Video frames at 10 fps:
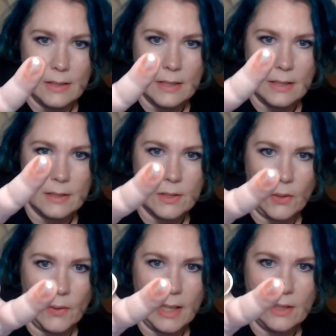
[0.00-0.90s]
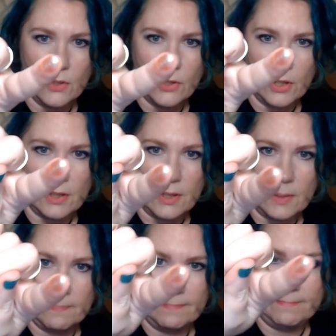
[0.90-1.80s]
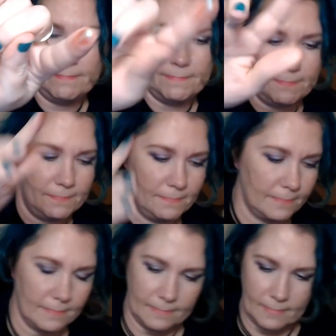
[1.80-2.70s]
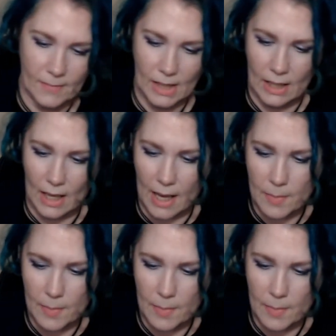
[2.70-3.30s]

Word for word: So it is just, I'm in